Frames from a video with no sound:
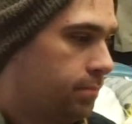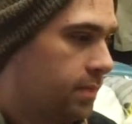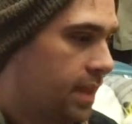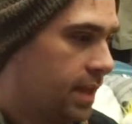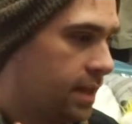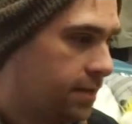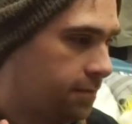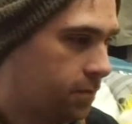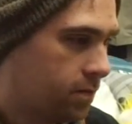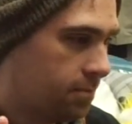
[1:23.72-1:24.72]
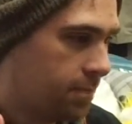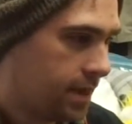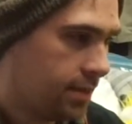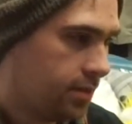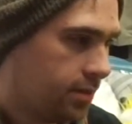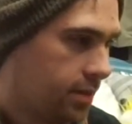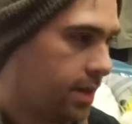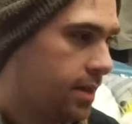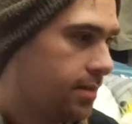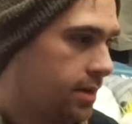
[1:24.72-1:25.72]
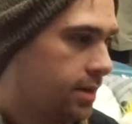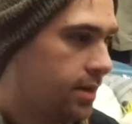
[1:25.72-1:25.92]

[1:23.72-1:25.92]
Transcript: head form base that I did.